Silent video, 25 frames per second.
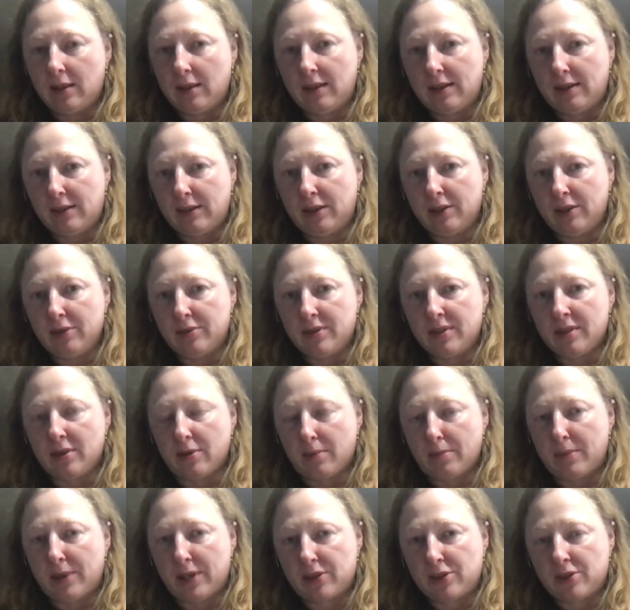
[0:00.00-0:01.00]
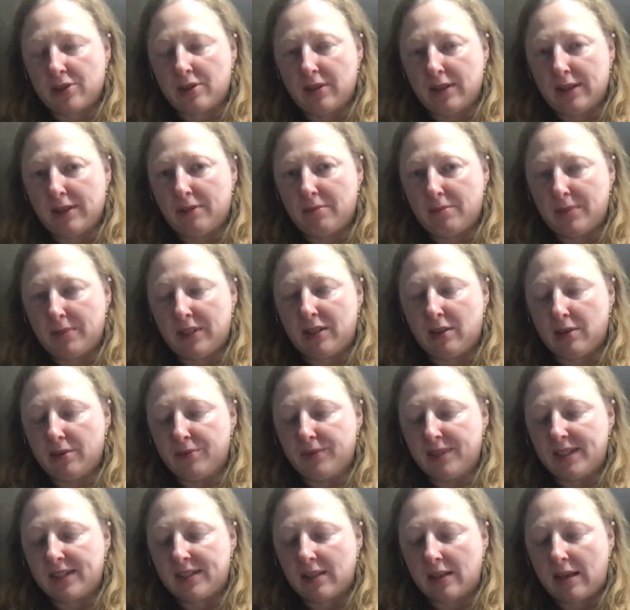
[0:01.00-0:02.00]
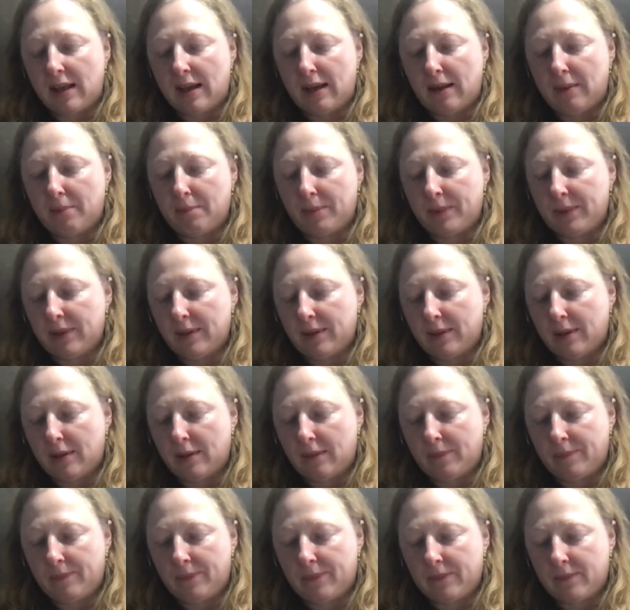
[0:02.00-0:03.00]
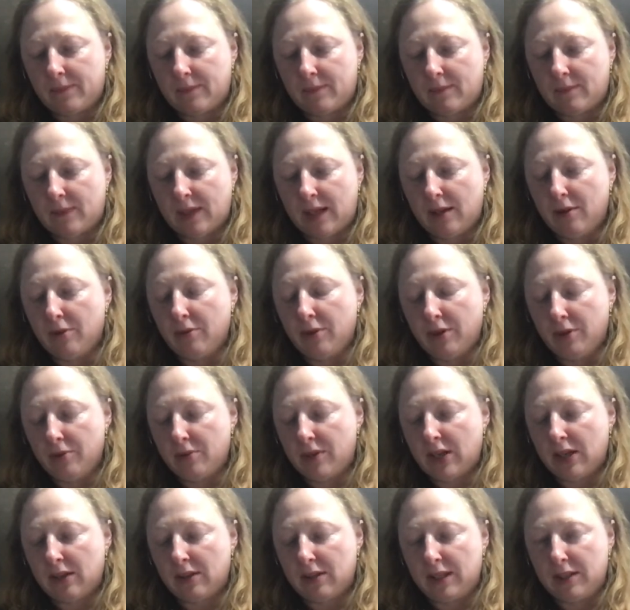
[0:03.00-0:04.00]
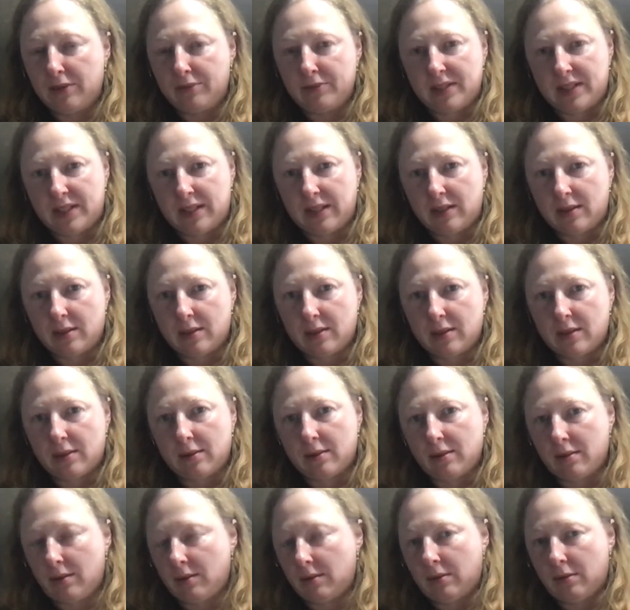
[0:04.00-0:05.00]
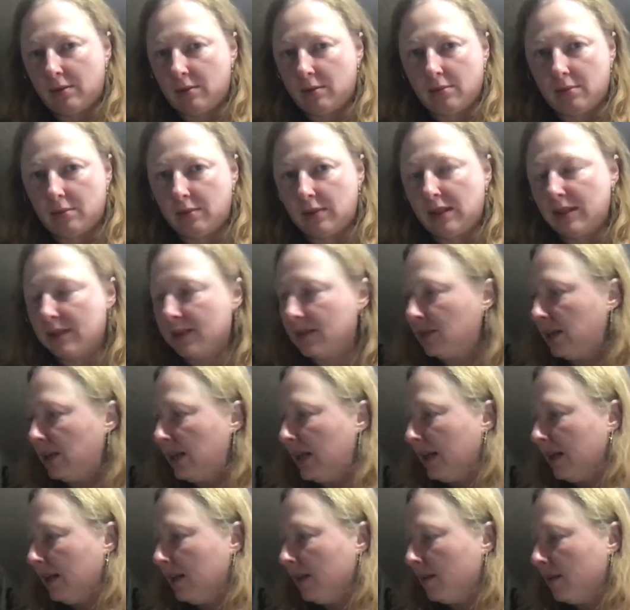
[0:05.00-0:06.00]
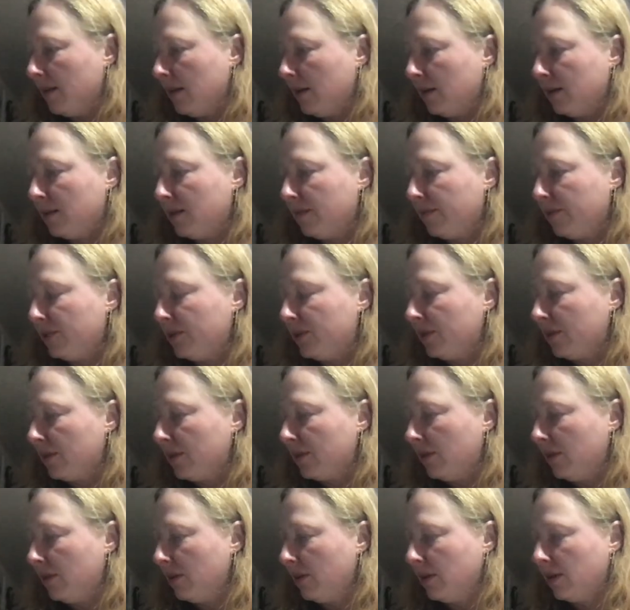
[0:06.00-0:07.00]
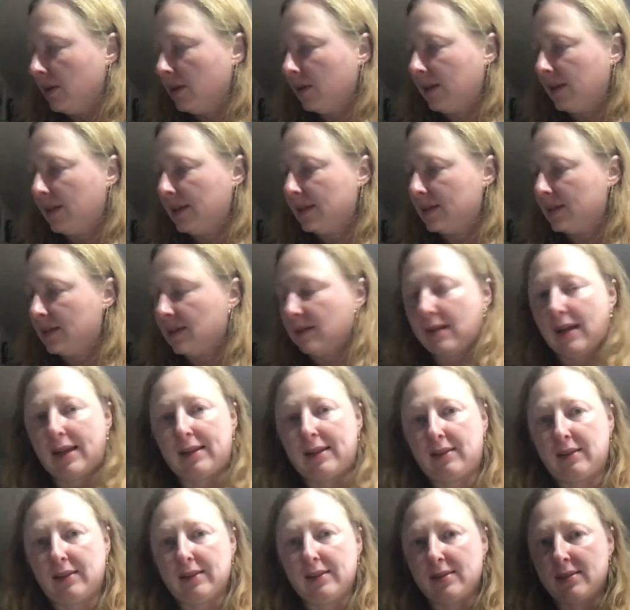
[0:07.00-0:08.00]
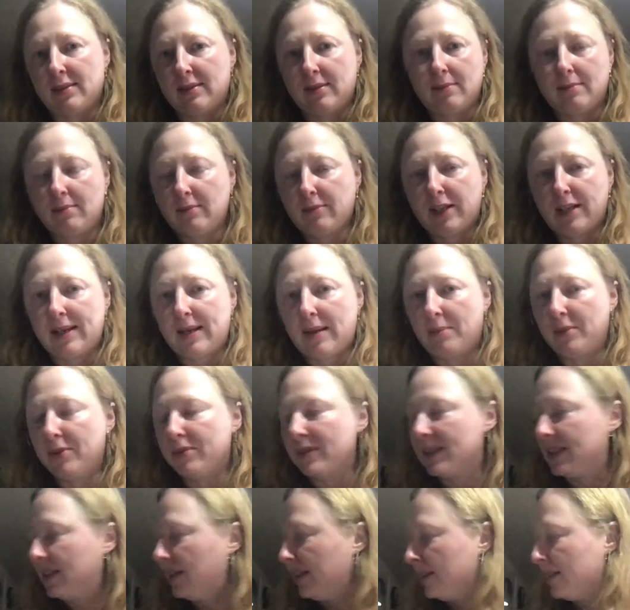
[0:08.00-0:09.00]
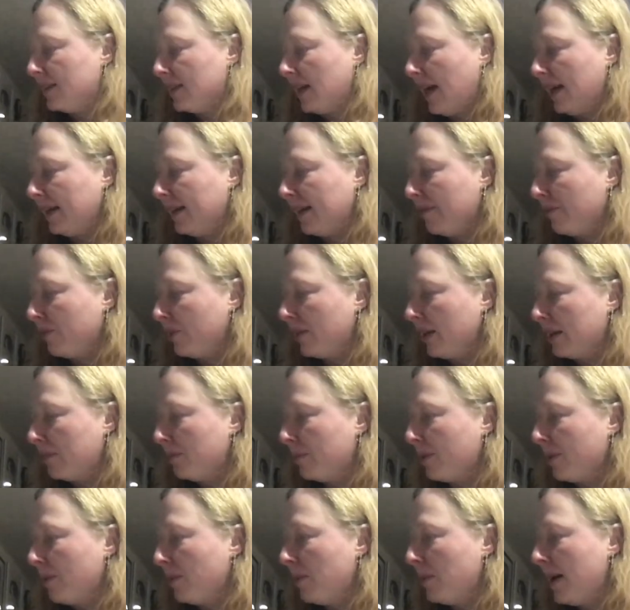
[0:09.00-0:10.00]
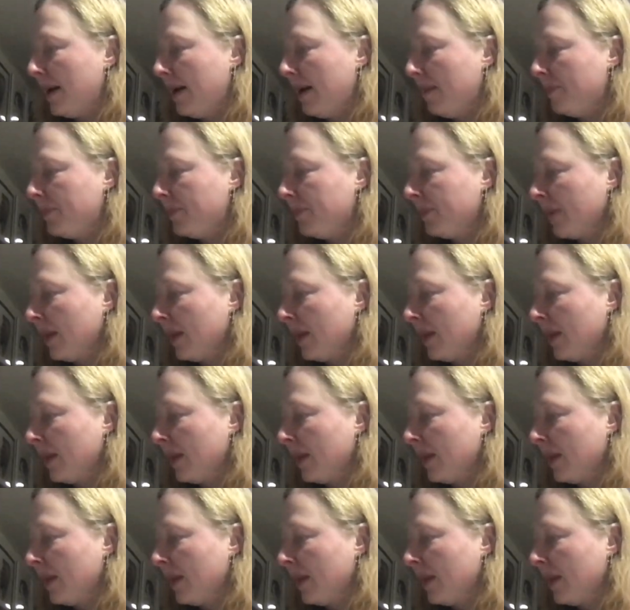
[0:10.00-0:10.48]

use your brush a little bit loosen up. Um, you, you can reuse it uh, easily, the, the watercolor. It's at least what I'm using, it's, I never had problem.